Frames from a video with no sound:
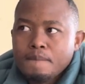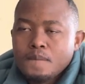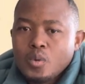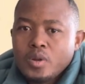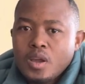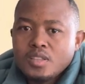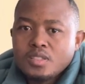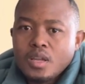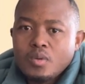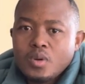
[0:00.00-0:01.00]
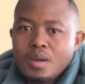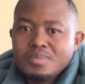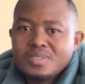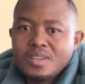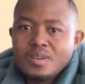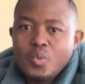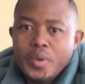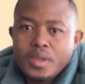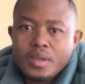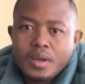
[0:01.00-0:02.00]
When I'm saying
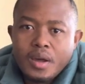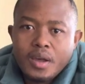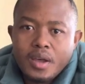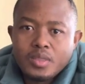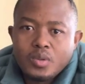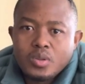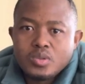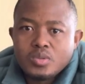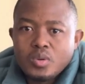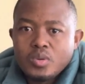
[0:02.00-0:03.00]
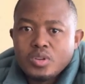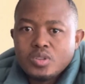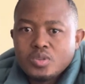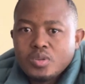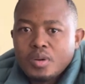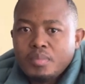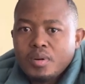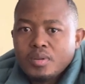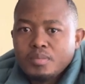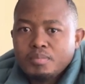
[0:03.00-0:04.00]
we, I don't only talk
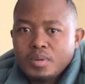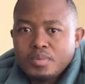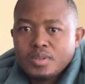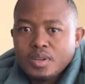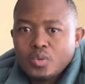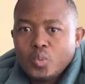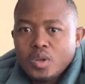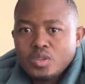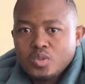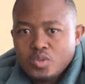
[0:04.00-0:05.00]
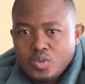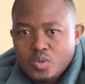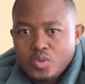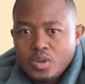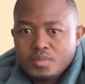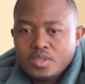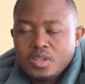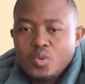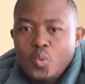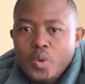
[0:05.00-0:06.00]
about people that went to school. I'm
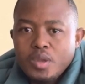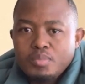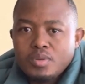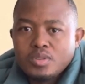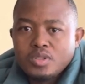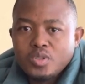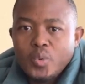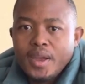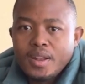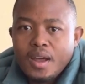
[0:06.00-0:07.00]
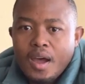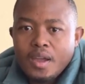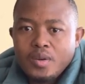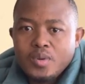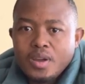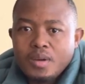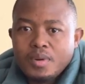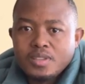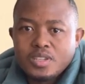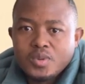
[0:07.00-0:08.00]
saying we because you and I, whoever
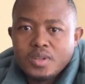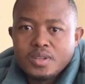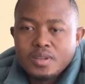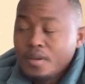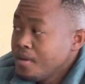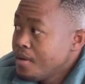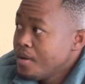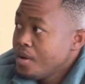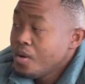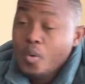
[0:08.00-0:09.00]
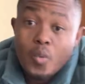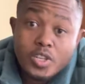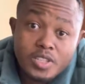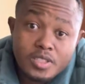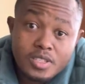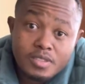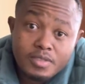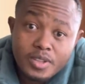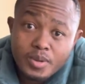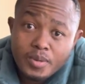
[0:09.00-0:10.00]
is actually watching this
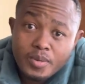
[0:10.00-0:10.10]
video,